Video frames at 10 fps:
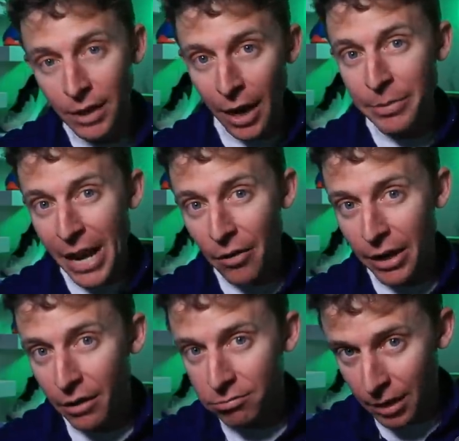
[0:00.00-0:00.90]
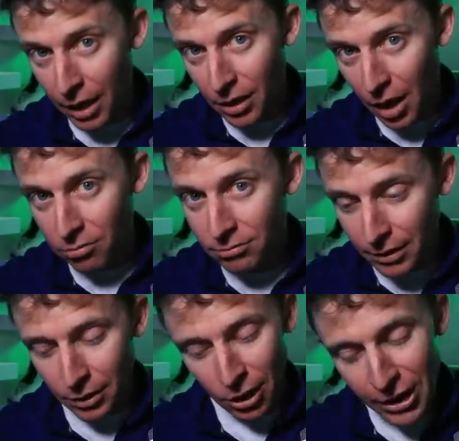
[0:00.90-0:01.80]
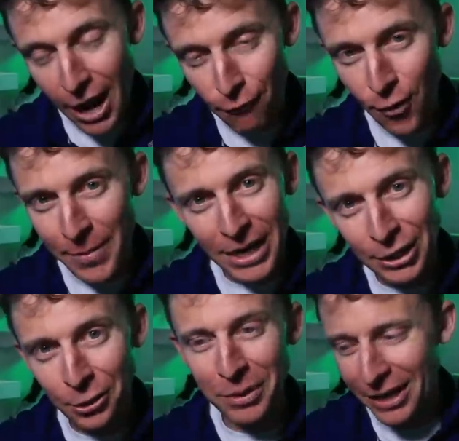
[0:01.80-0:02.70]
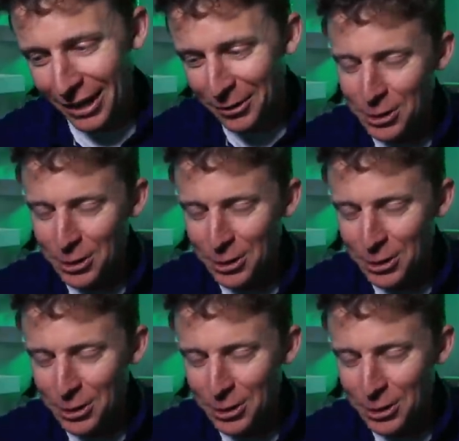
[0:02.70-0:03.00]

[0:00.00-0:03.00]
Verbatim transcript: I'm down here. Hello, look out for me a little bit here.